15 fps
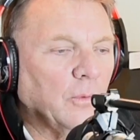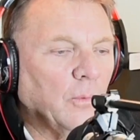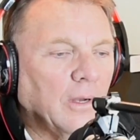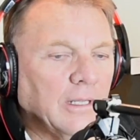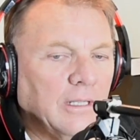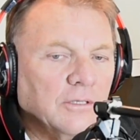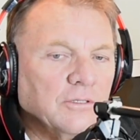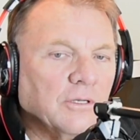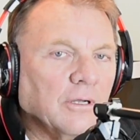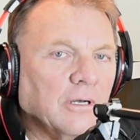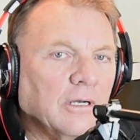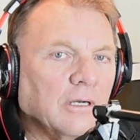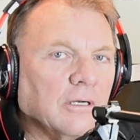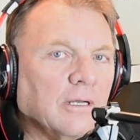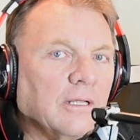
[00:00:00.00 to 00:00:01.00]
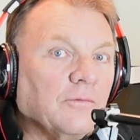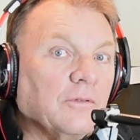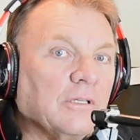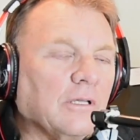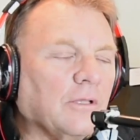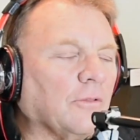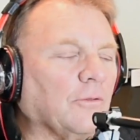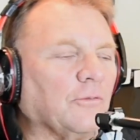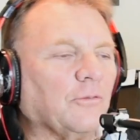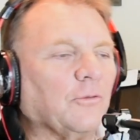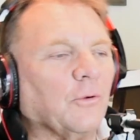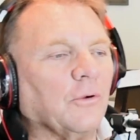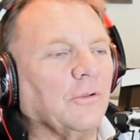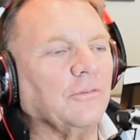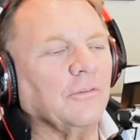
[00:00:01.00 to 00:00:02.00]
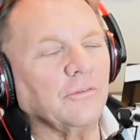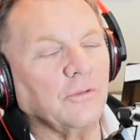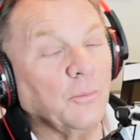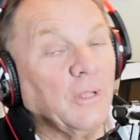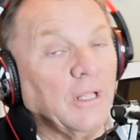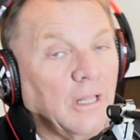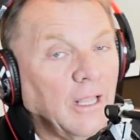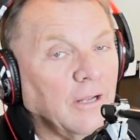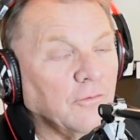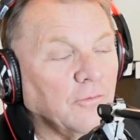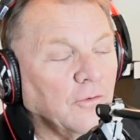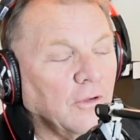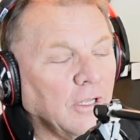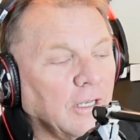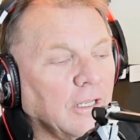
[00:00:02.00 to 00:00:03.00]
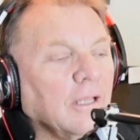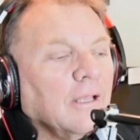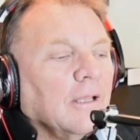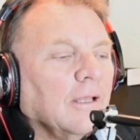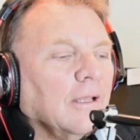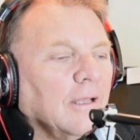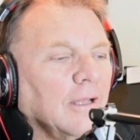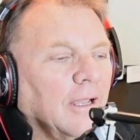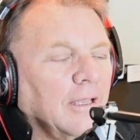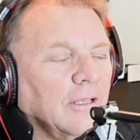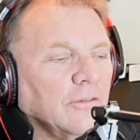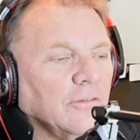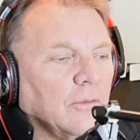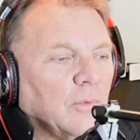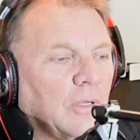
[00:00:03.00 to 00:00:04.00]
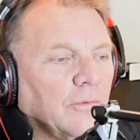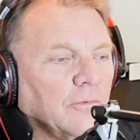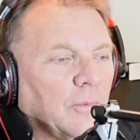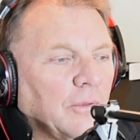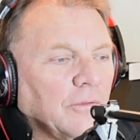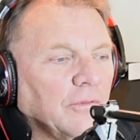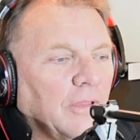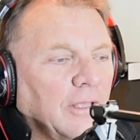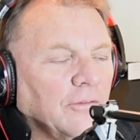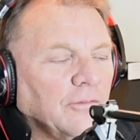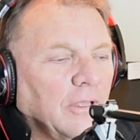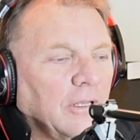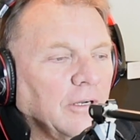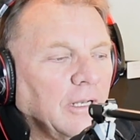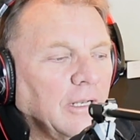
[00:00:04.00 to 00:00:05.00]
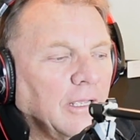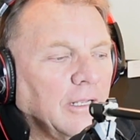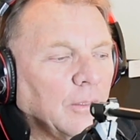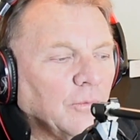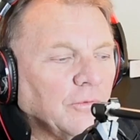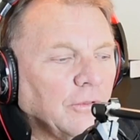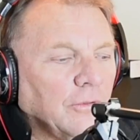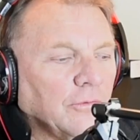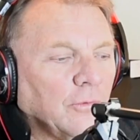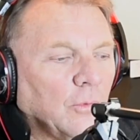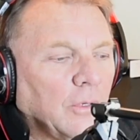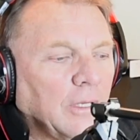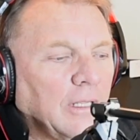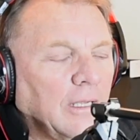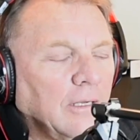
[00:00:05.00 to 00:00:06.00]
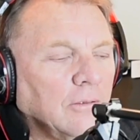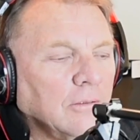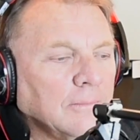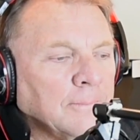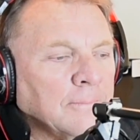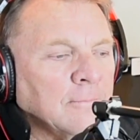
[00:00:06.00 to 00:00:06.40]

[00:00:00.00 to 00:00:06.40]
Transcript: we want to get you on air and have you tell those stories. It's going to be a lot of fun. I had some come from this last Saturday night I'm still sorting out.